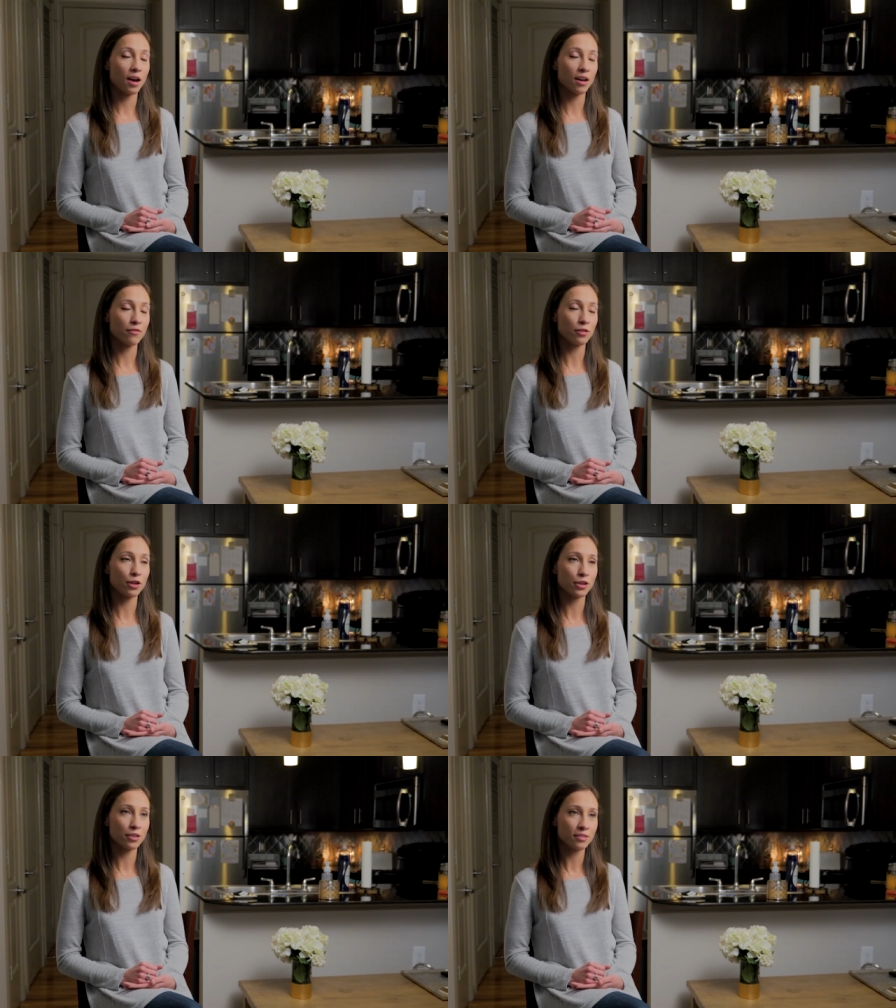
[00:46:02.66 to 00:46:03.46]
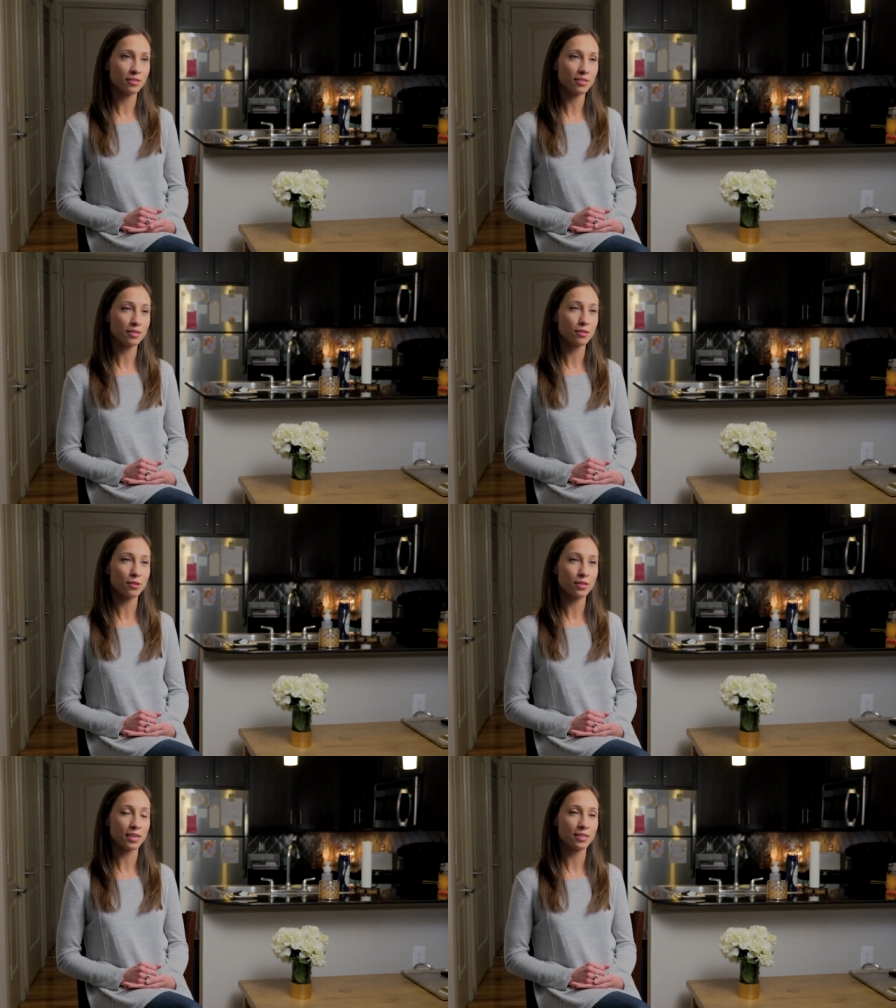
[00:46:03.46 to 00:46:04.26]
I've learned
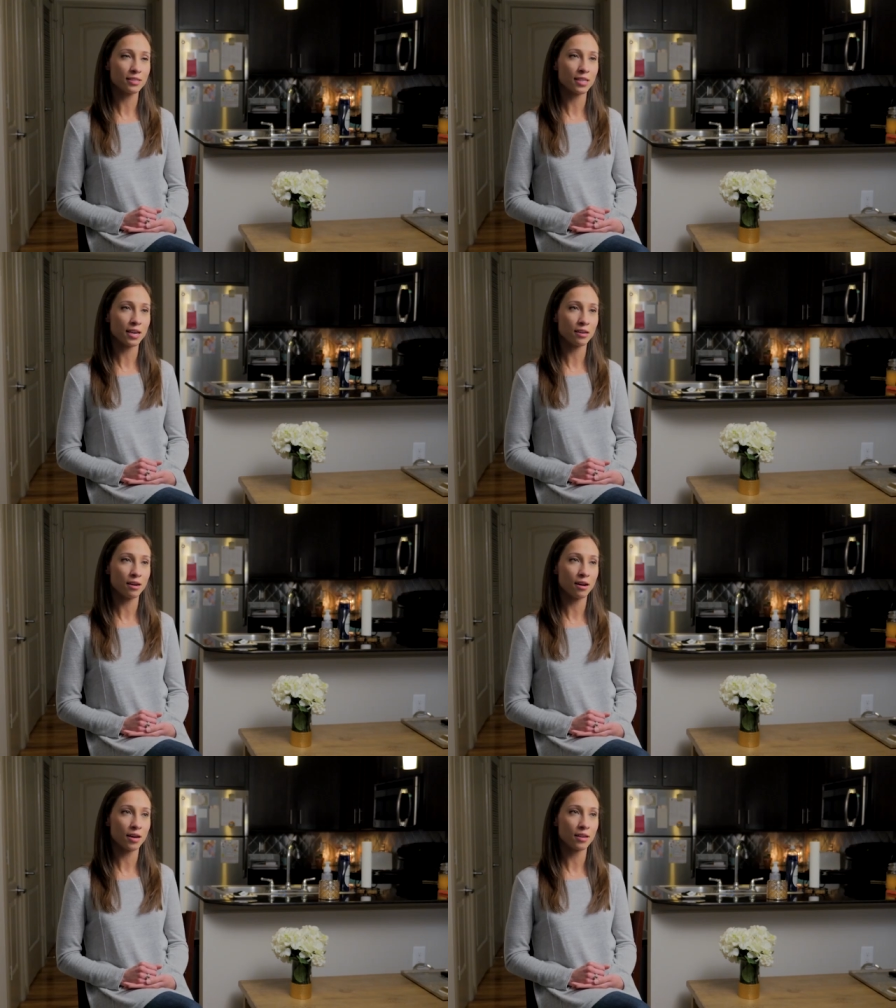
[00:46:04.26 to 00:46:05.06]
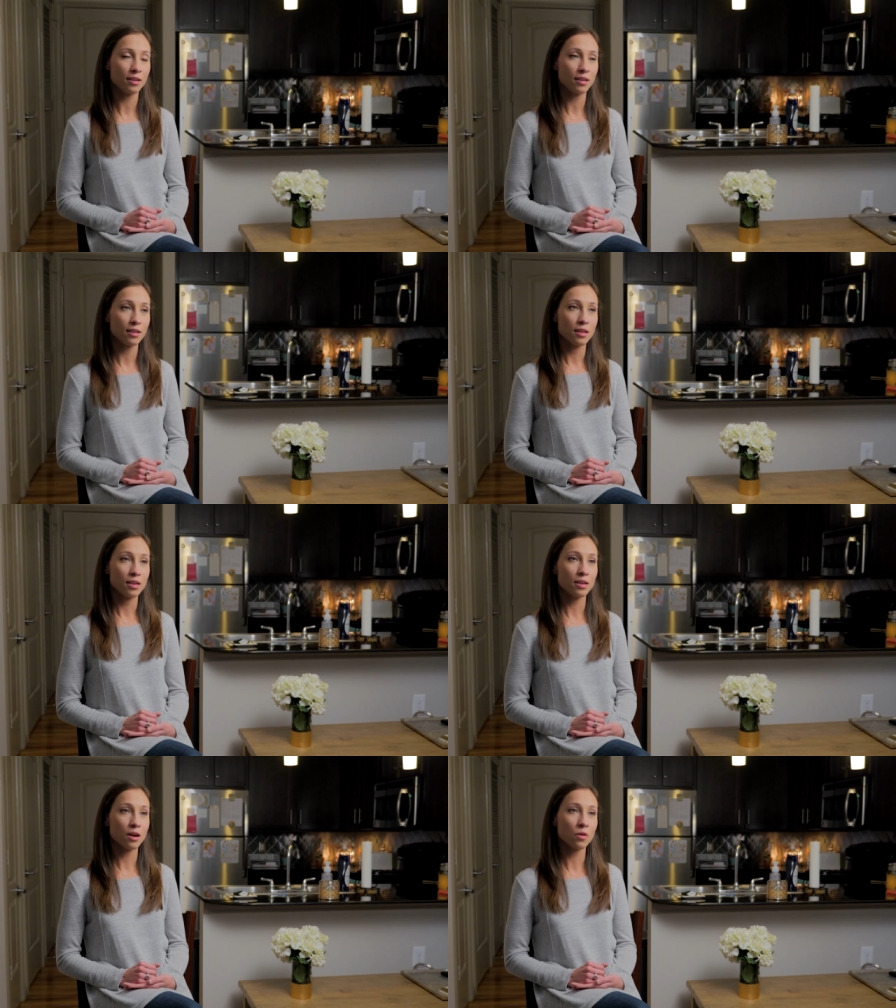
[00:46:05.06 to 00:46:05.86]
through this that God
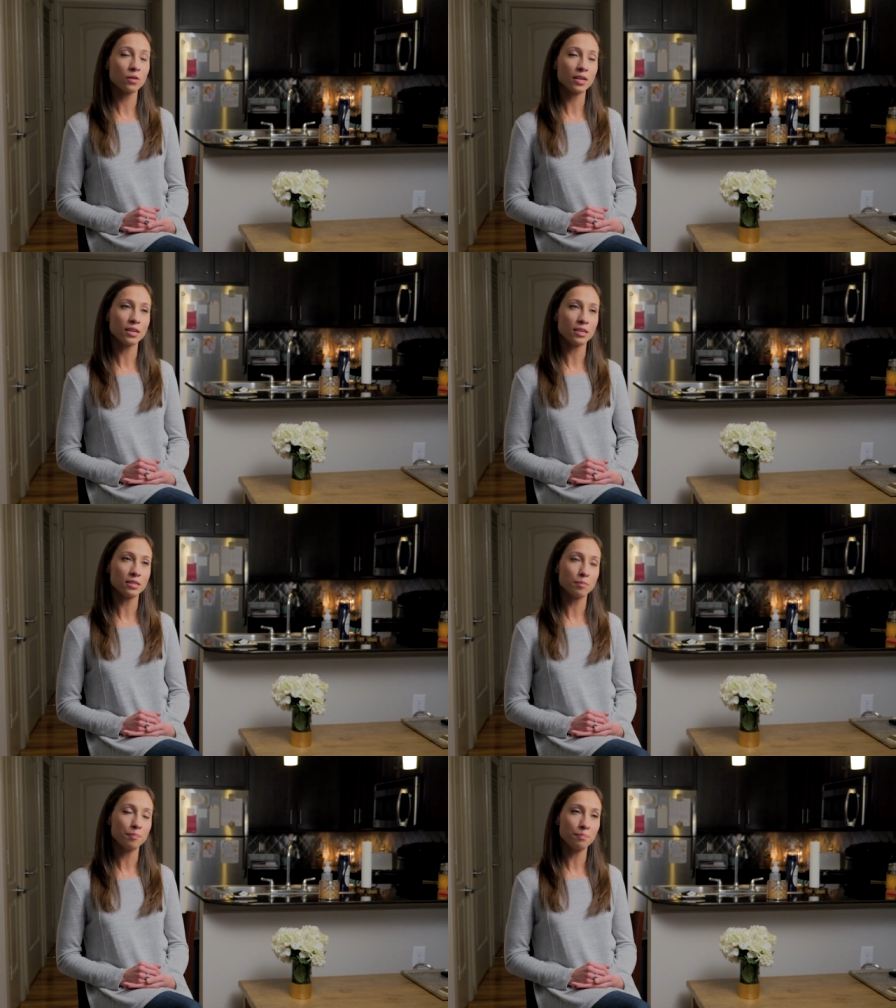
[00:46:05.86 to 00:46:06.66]
not only is